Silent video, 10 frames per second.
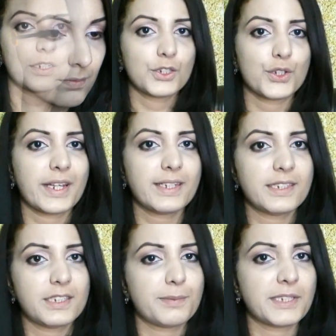So yes,
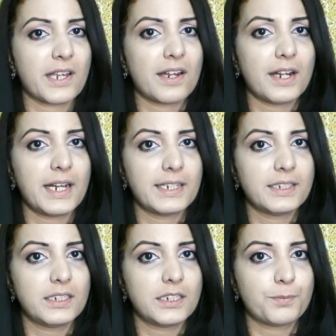this mascara
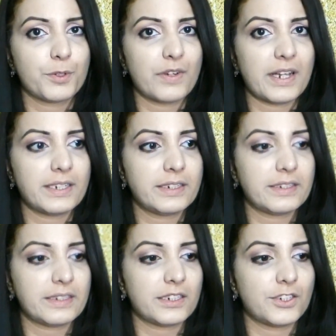hasn't provided
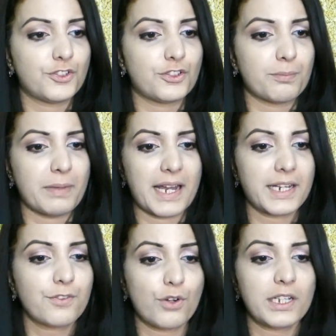a
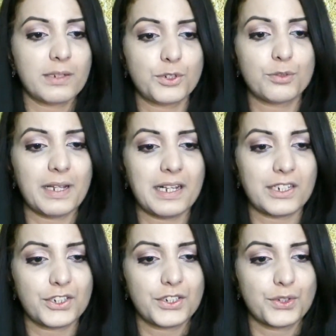dramatic volume to my
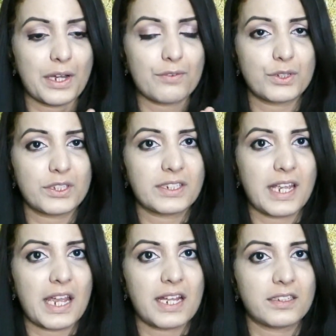lashes, so I won't
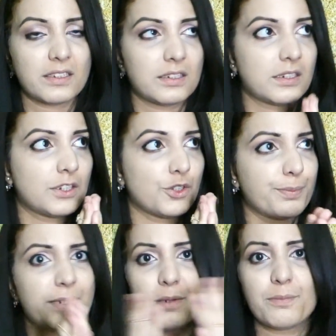say it's
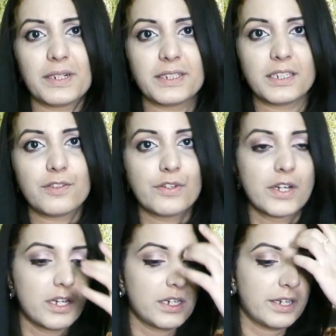super impressive.
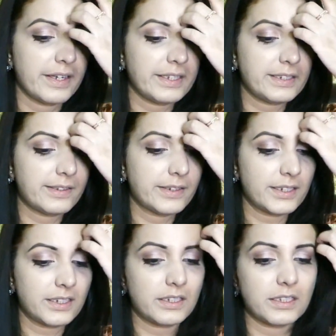It's
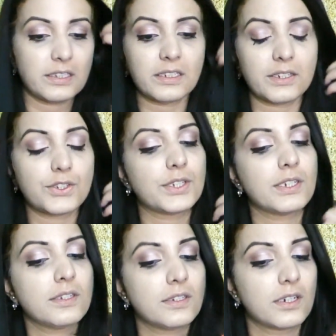just
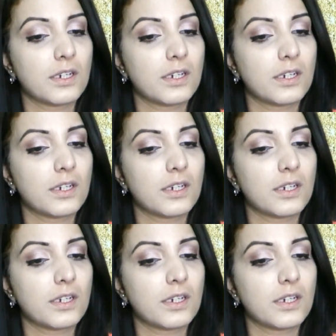decent.